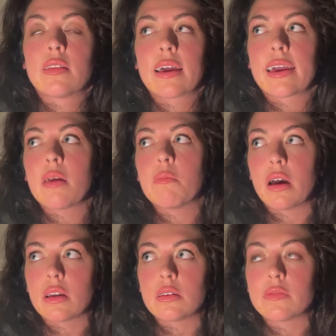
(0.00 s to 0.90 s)
like they're
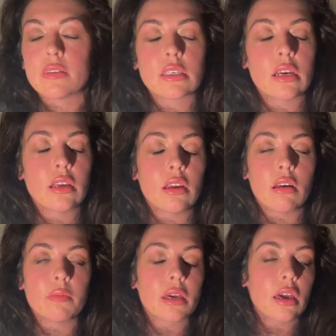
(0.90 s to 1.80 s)
getting banned for sitting
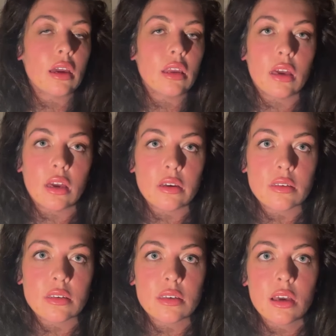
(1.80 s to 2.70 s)
in like
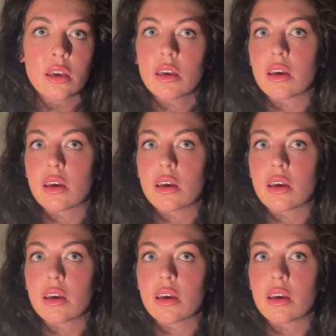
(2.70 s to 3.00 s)
bikinis